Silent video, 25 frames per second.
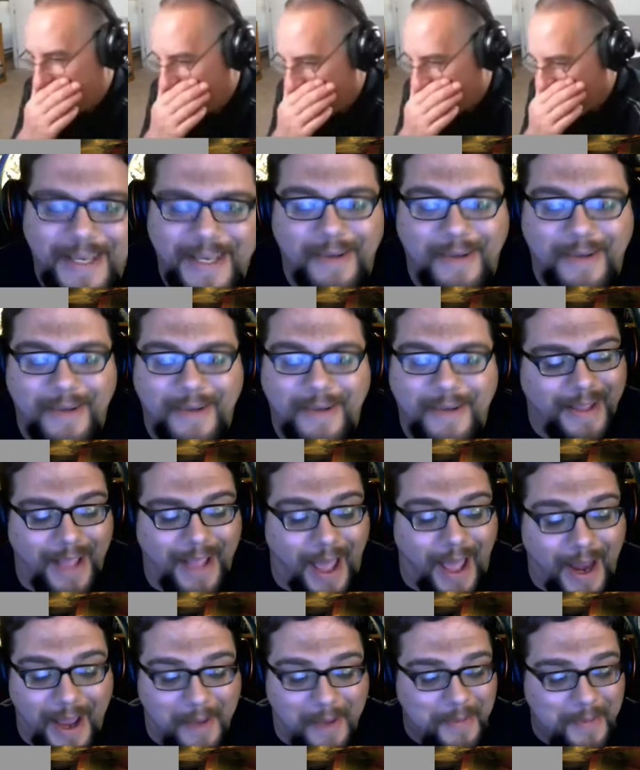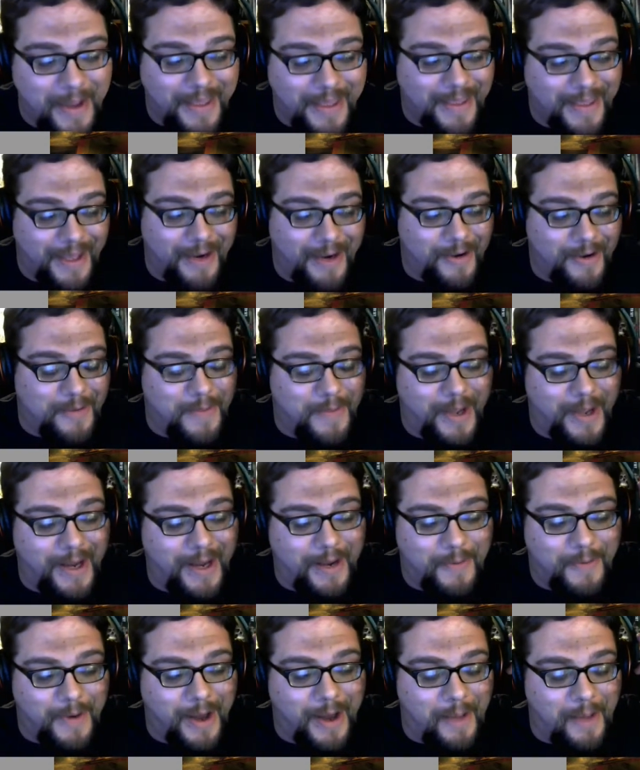See, well, and I'm the theater reminded.
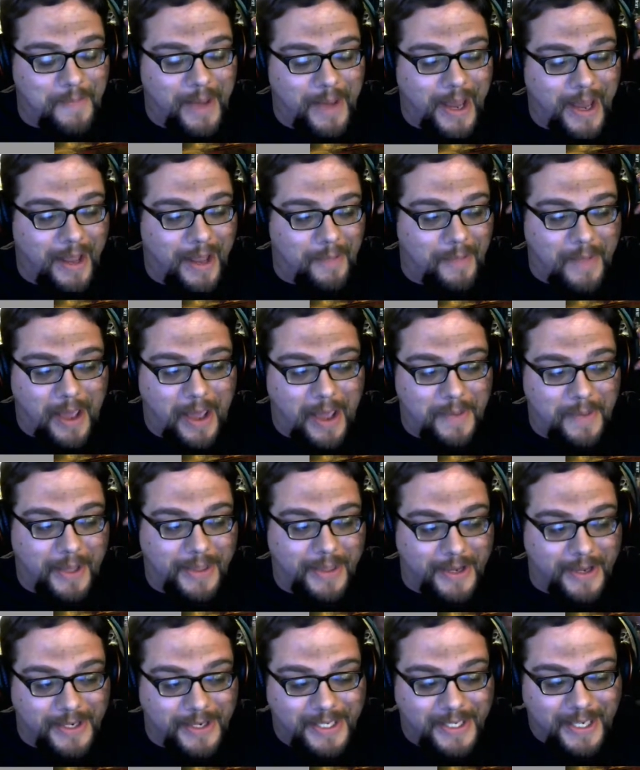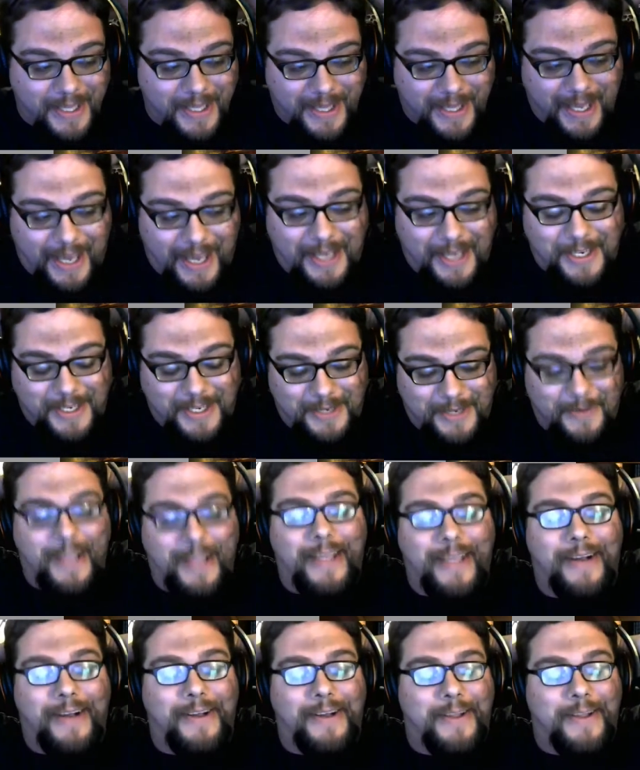We're not battle mapping 13th Age. It's right
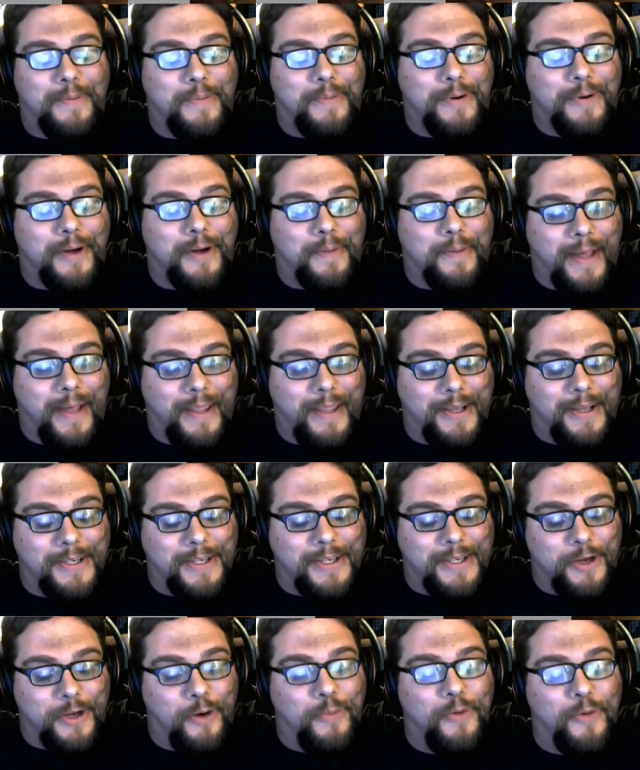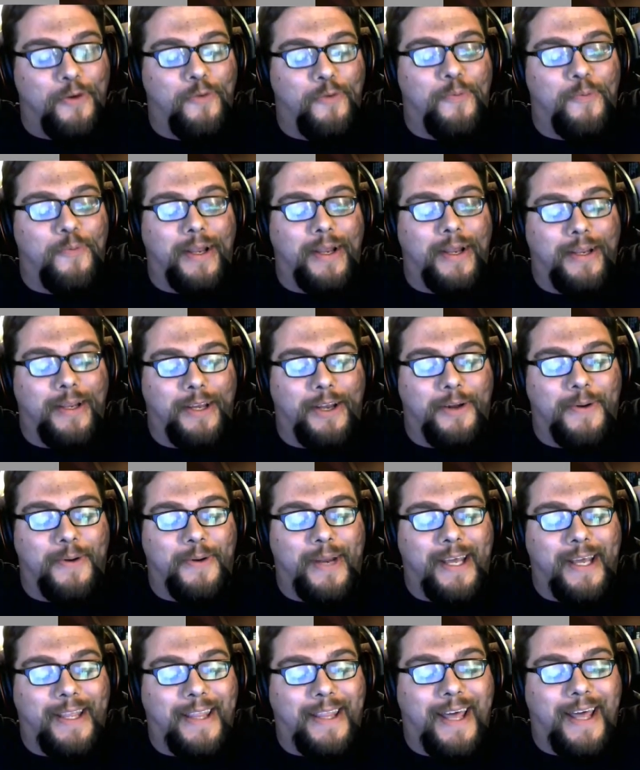there in the book, man. There's no movement. You don't
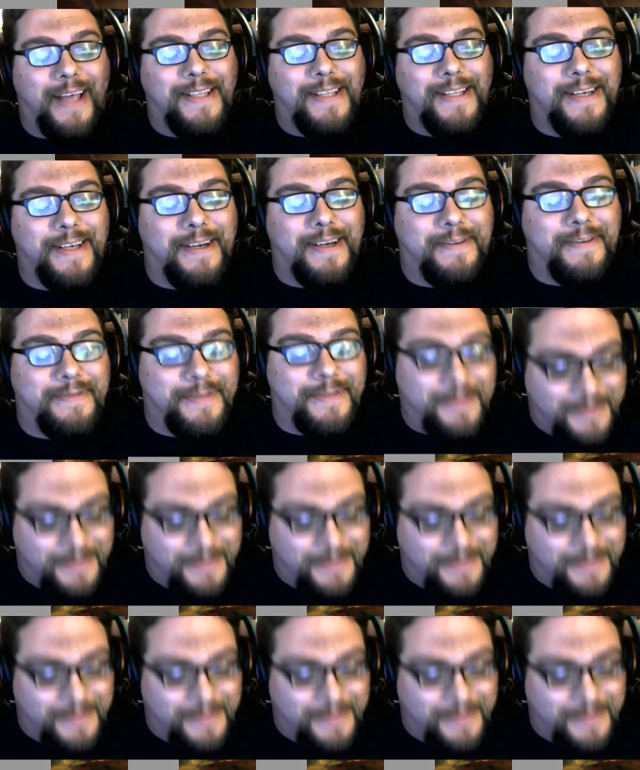need that stuff.